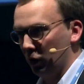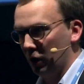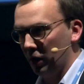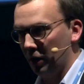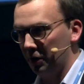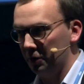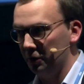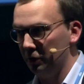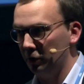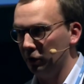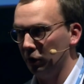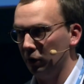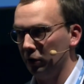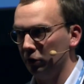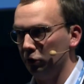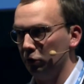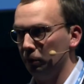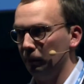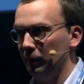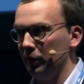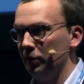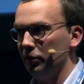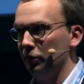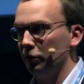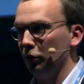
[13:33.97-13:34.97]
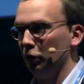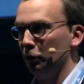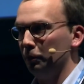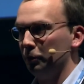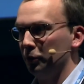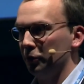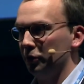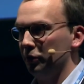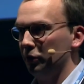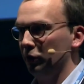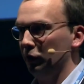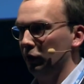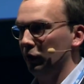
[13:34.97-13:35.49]
Or are you going to miss the
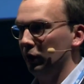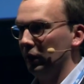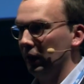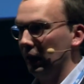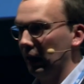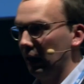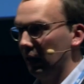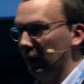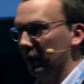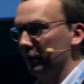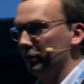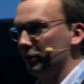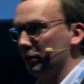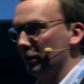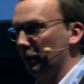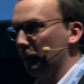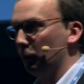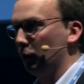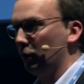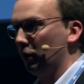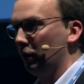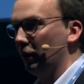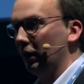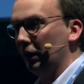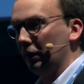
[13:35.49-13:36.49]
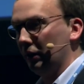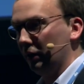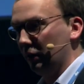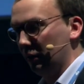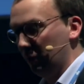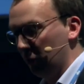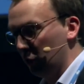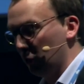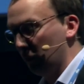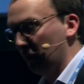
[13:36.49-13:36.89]
opportunity and let someone